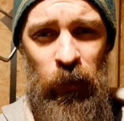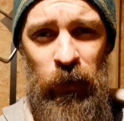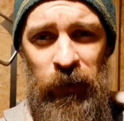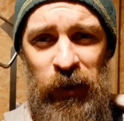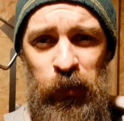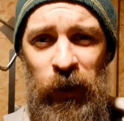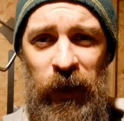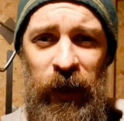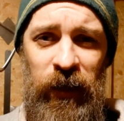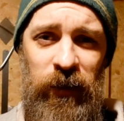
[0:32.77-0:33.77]
this
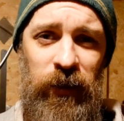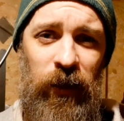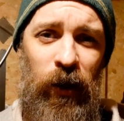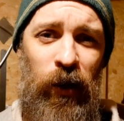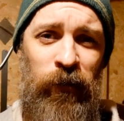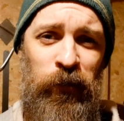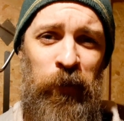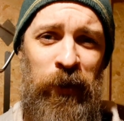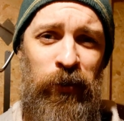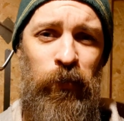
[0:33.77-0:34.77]
weekend I've
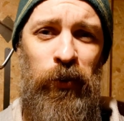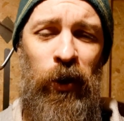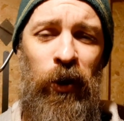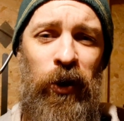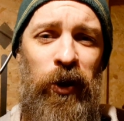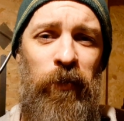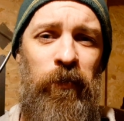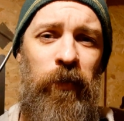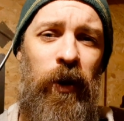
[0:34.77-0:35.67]
spent some time.